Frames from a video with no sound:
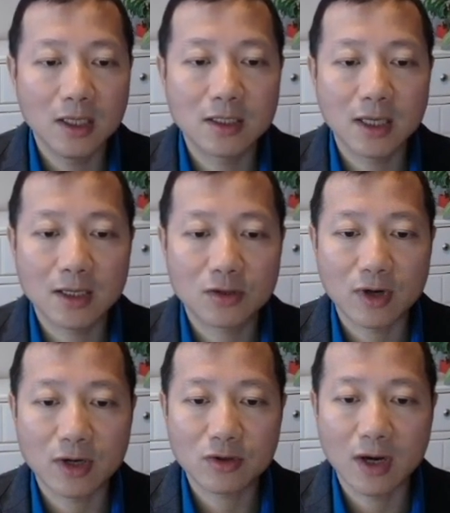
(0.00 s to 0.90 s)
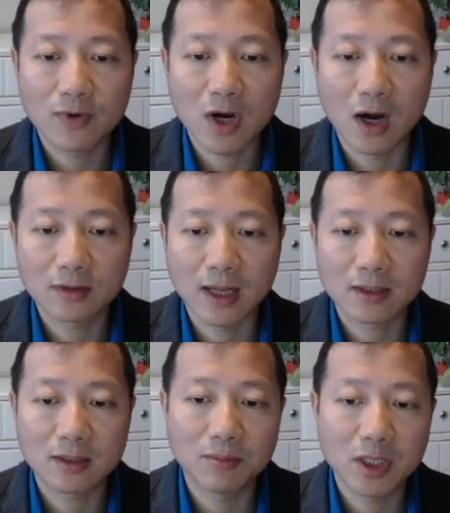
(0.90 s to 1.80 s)
easy extraction of cost
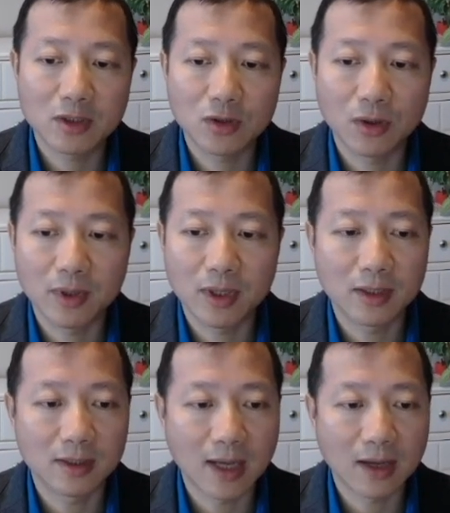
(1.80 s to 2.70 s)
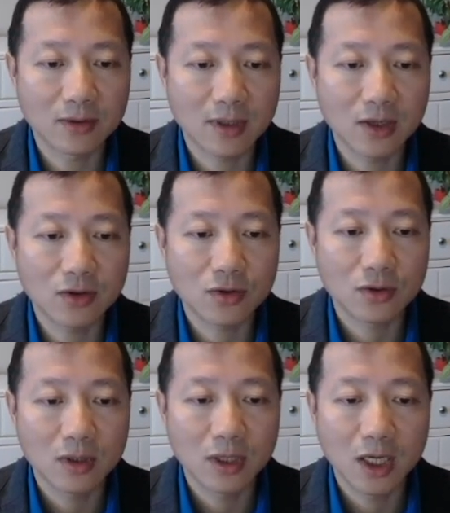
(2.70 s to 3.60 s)
estimates during the design
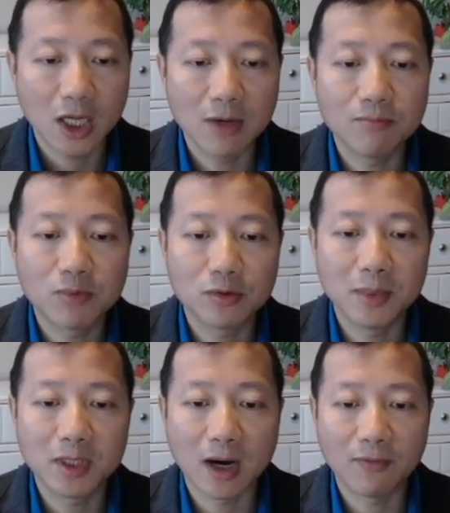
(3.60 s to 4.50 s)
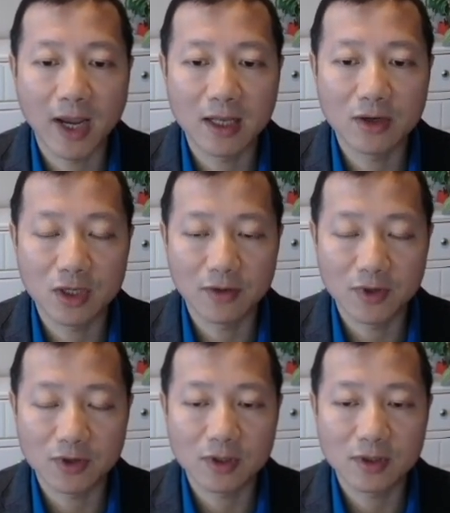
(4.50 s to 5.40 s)
stage, improvement of energy
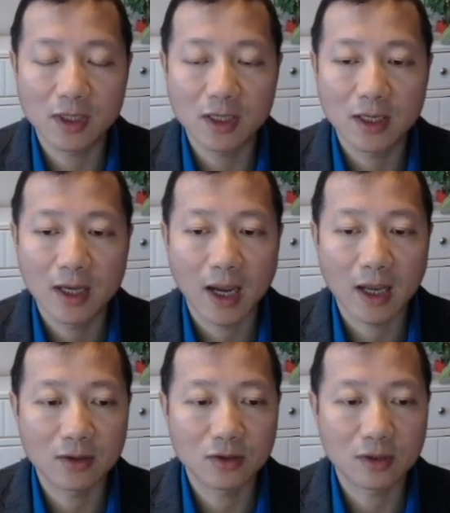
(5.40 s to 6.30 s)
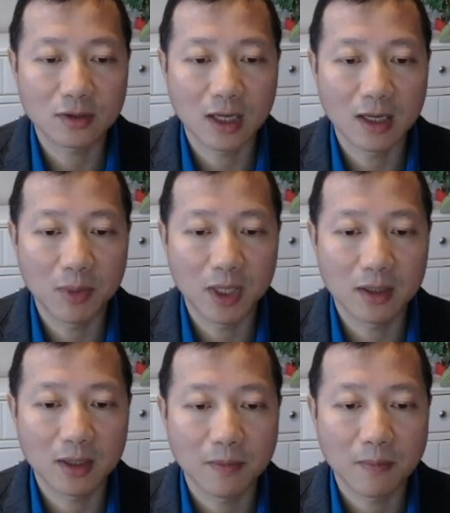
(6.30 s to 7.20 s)
efficiency, and
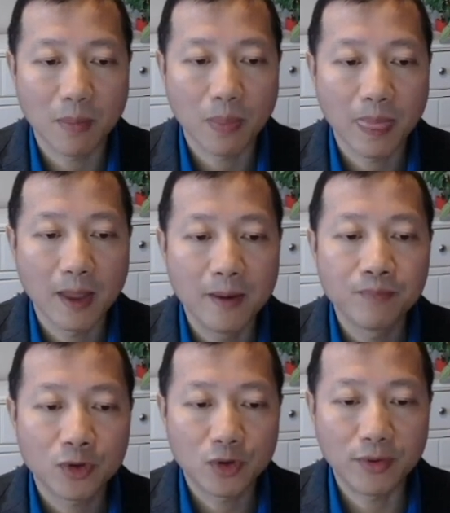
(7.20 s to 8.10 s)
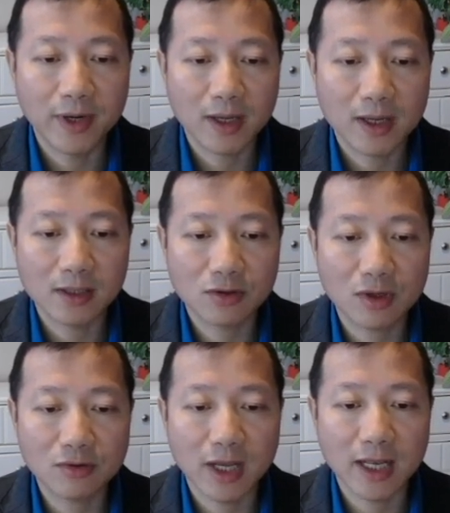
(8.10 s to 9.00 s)
sustainability. During the
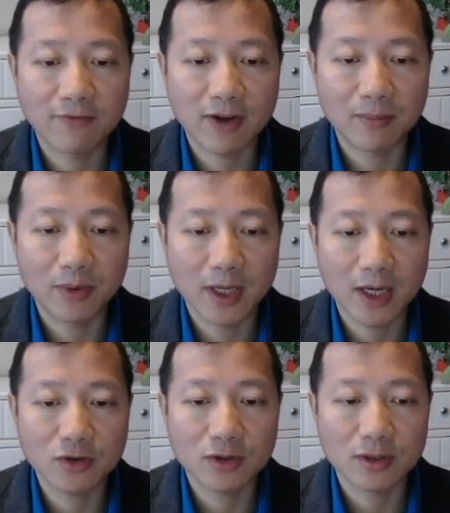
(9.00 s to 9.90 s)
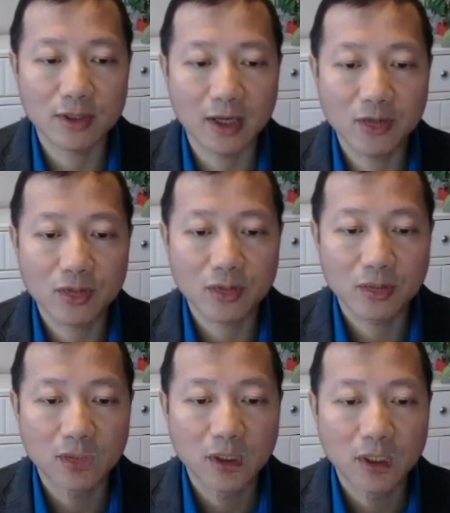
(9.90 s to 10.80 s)
construction and the fabrication stage,